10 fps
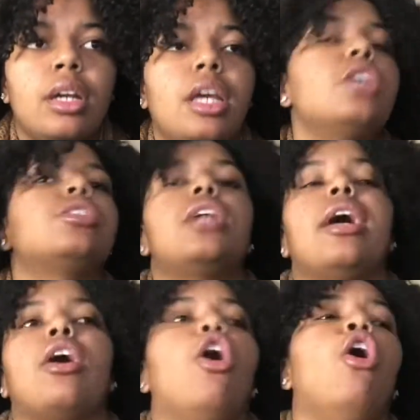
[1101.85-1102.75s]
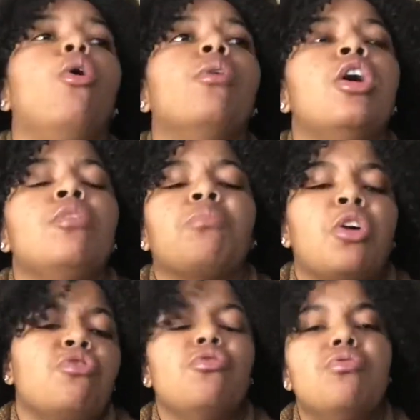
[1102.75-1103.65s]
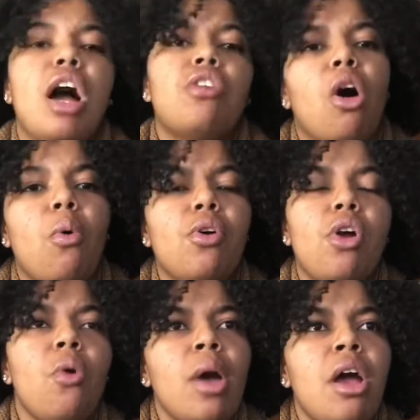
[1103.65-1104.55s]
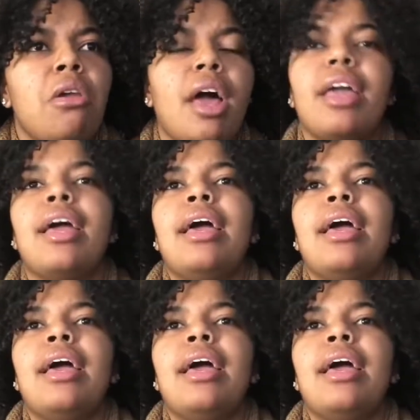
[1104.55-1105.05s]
He's like, oh, you're not going nowhere, like